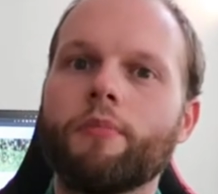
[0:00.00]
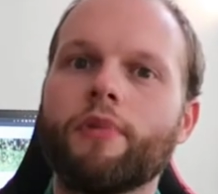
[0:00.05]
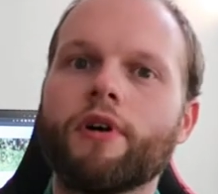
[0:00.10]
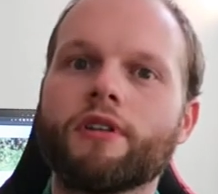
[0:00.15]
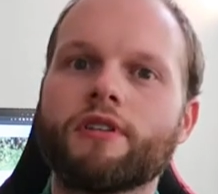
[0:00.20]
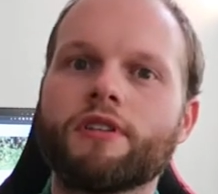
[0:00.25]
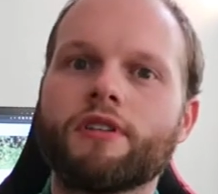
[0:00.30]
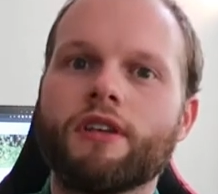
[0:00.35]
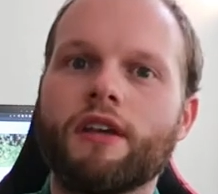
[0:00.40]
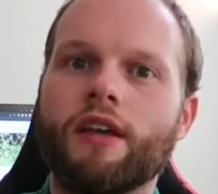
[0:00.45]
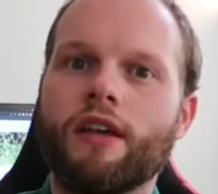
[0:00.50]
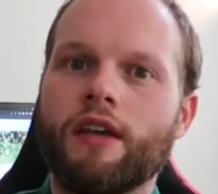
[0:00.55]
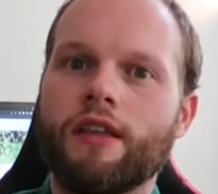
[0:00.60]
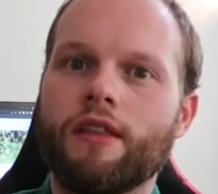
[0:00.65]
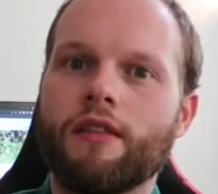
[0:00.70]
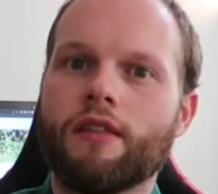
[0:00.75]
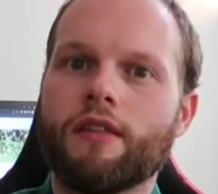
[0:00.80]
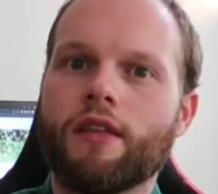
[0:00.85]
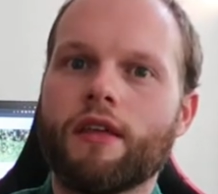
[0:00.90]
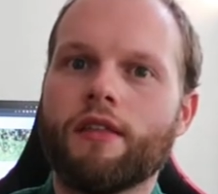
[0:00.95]
But
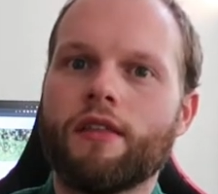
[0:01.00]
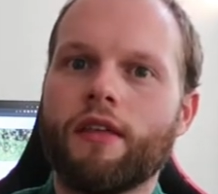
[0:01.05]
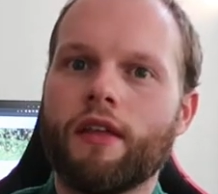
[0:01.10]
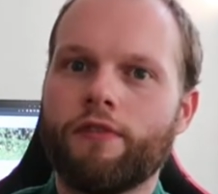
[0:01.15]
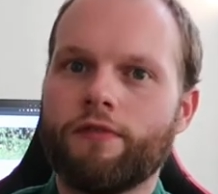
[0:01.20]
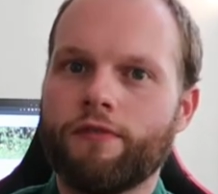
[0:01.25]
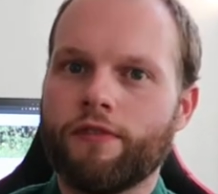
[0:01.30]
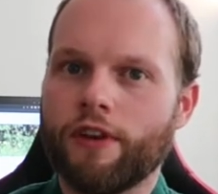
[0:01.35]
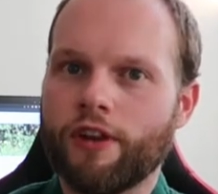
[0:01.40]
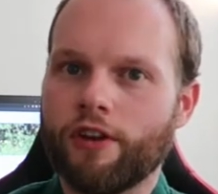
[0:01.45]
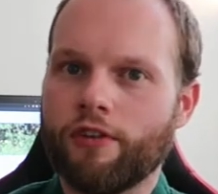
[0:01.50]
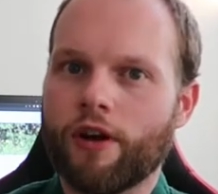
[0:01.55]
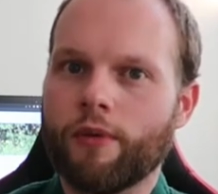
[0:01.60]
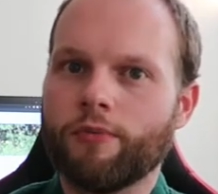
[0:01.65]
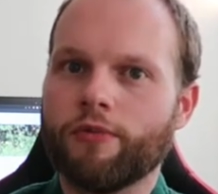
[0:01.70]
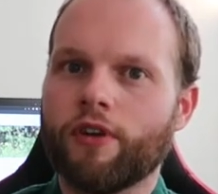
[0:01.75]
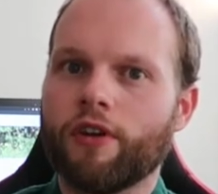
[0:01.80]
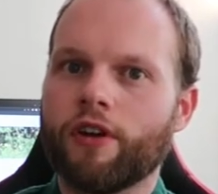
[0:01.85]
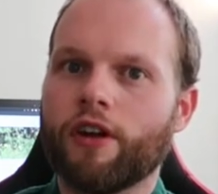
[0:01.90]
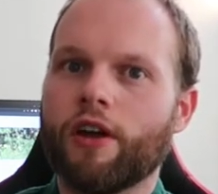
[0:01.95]
in that video,
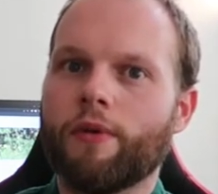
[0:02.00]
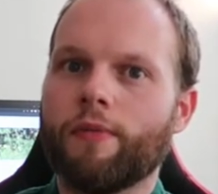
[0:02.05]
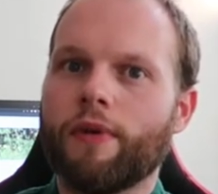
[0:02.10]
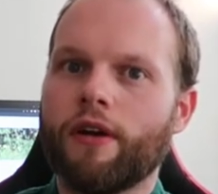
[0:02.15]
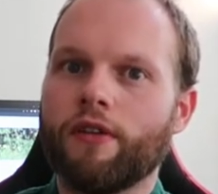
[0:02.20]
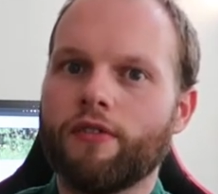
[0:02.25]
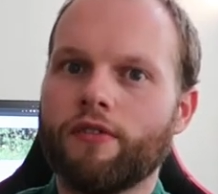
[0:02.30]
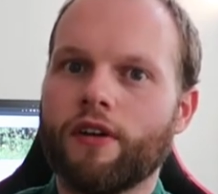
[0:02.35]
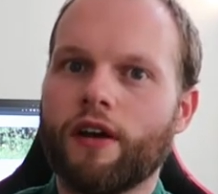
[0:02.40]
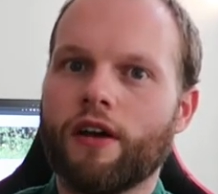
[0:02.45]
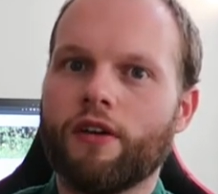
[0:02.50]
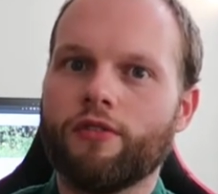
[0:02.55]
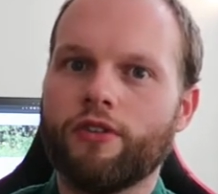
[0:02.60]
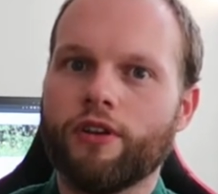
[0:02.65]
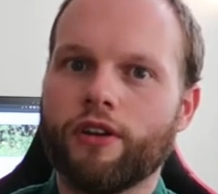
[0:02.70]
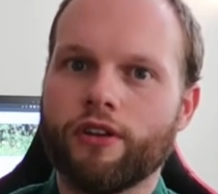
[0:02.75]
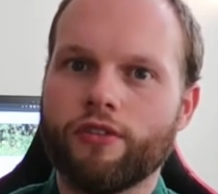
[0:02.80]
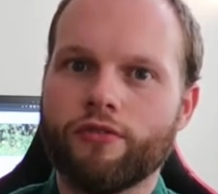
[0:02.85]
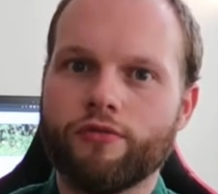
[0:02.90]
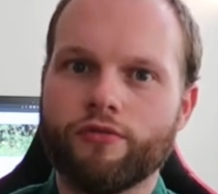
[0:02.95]
I'm talking about how the